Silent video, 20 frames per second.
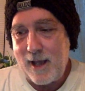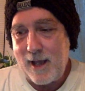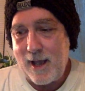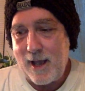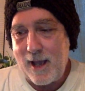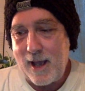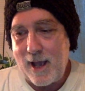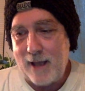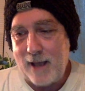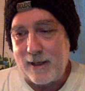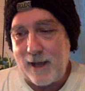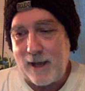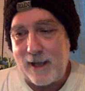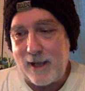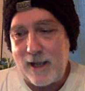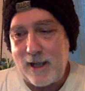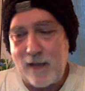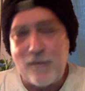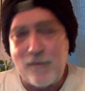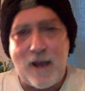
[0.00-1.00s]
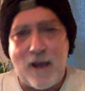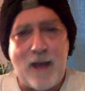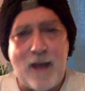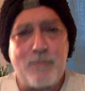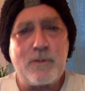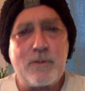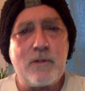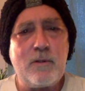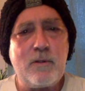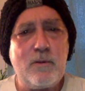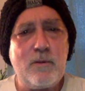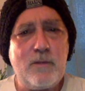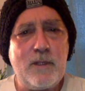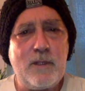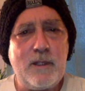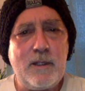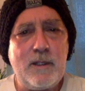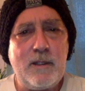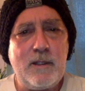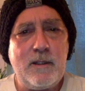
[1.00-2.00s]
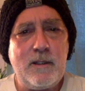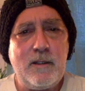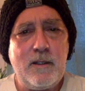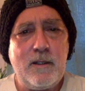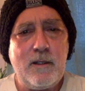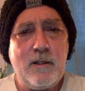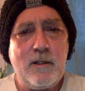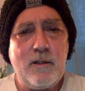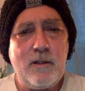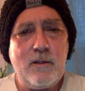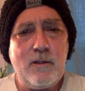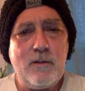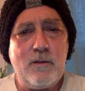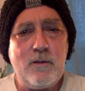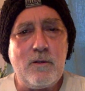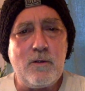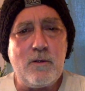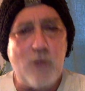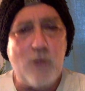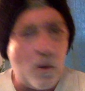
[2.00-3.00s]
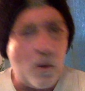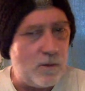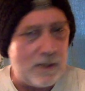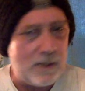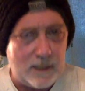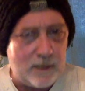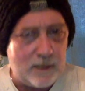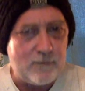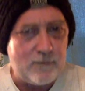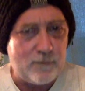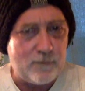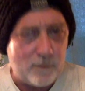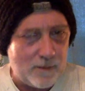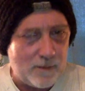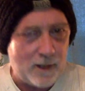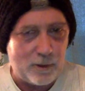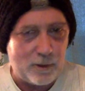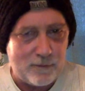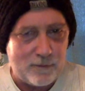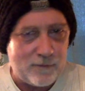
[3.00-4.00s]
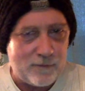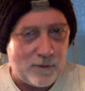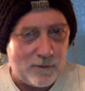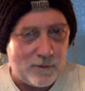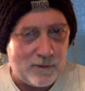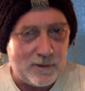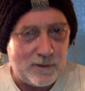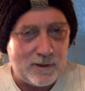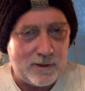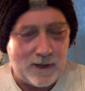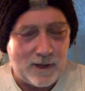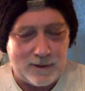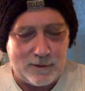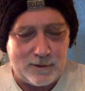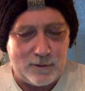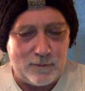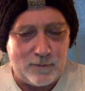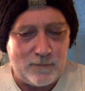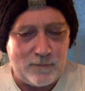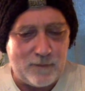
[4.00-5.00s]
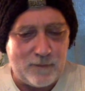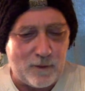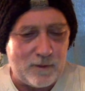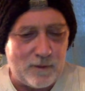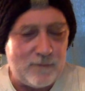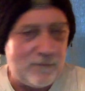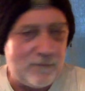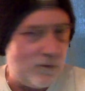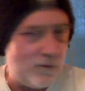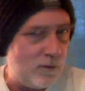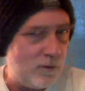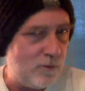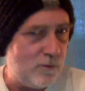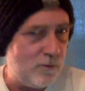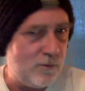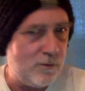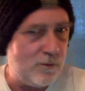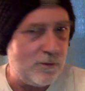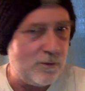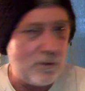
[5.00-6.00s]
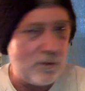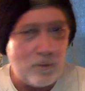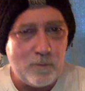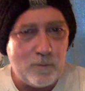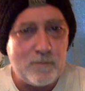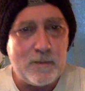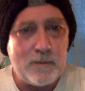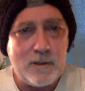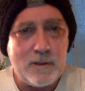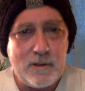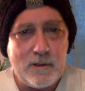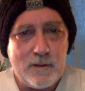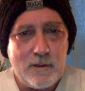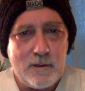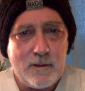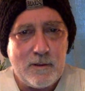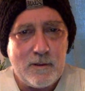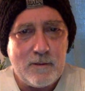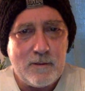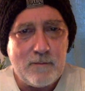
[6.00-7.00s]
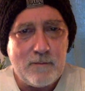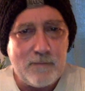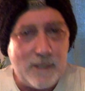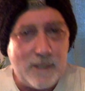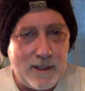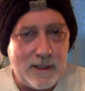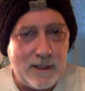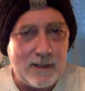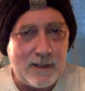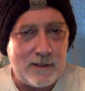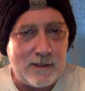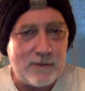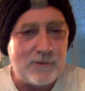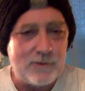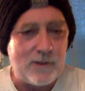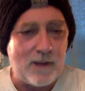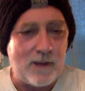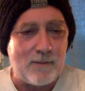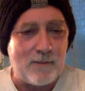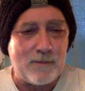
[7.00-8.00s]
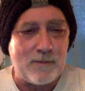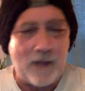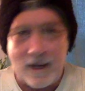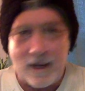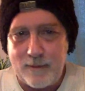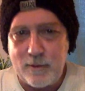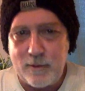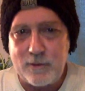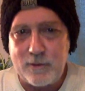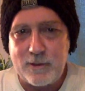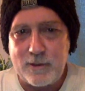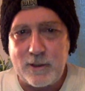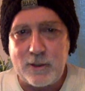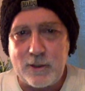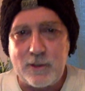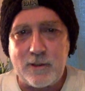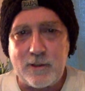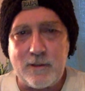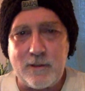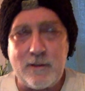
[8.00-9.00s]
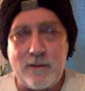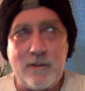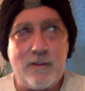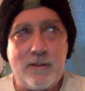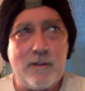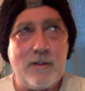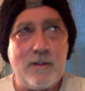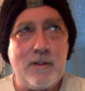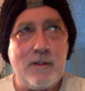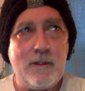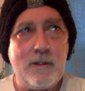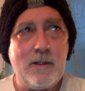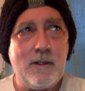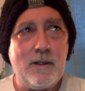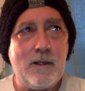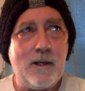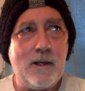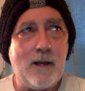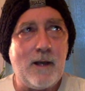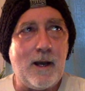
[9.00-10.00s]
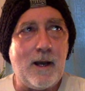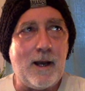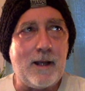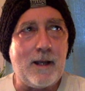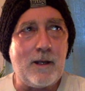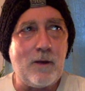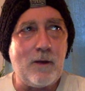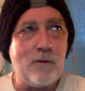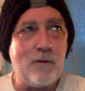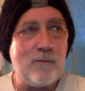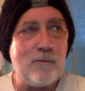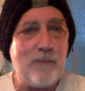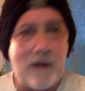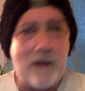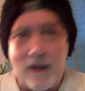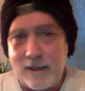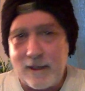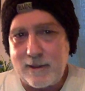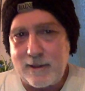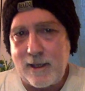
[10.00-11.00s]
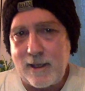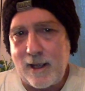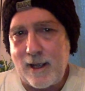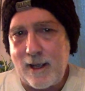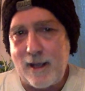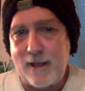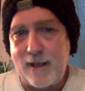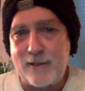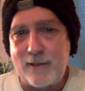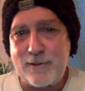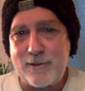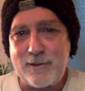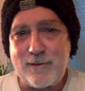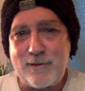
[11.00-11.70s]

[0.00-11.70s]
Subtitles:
And I have absolutely no need for a microphone. I do very few Zoom meetings. I'm not a musician. I don't podcast.